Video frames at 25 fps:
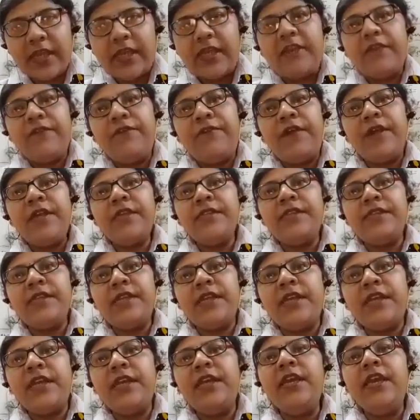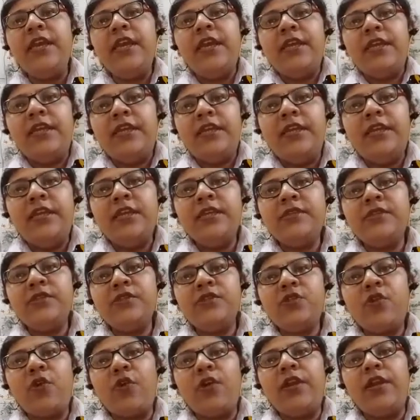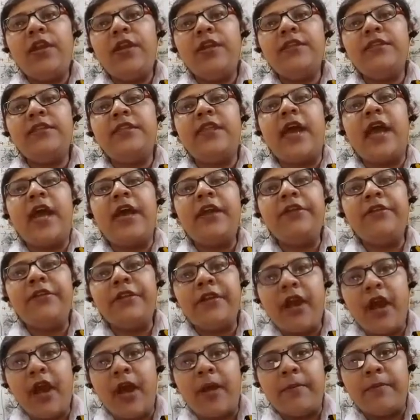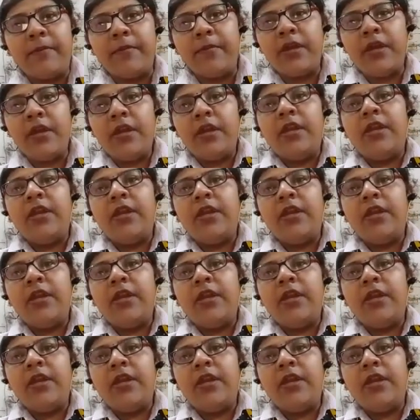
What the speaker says: If I say he is taller than Ram,